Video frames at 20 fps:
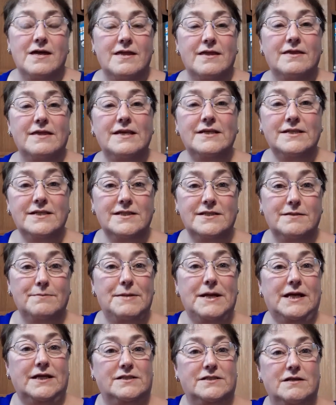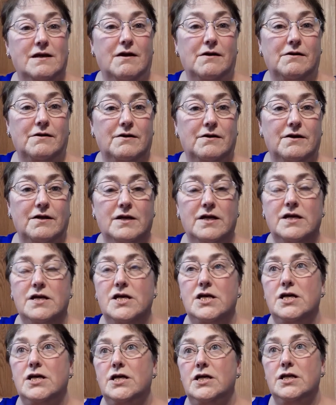This is the biggest shocker.
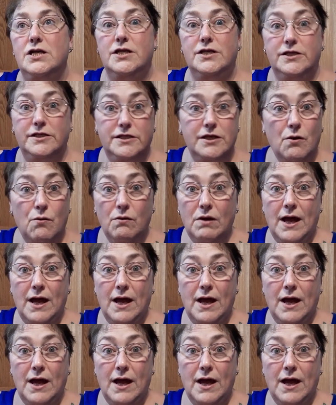Don't